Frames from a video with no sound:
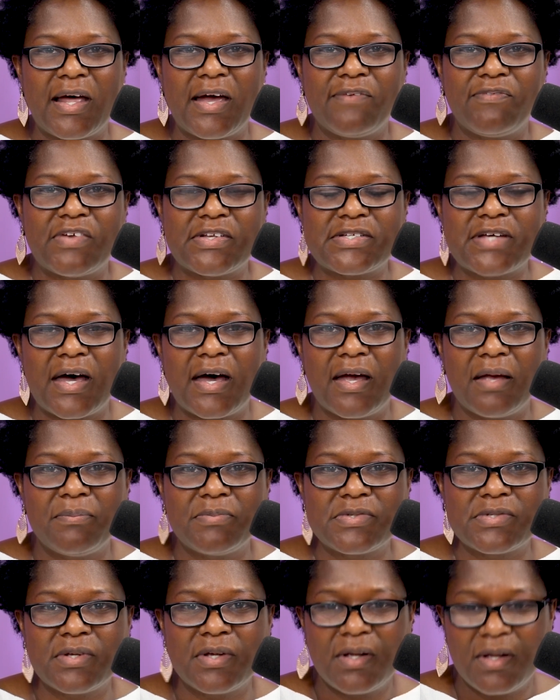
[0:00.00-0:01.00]
life at
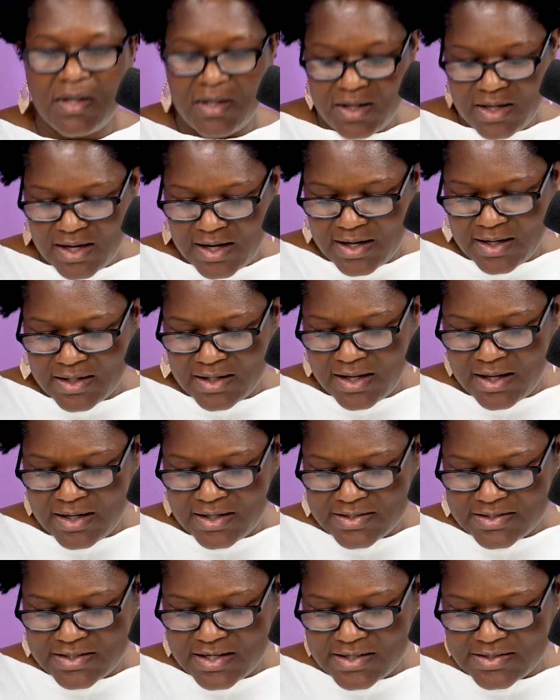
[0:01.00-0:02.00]
times? And it, and
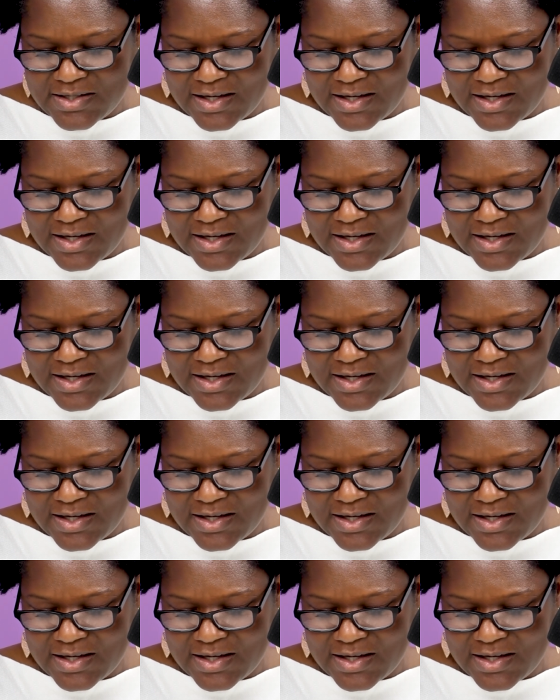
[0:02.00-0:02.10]
it says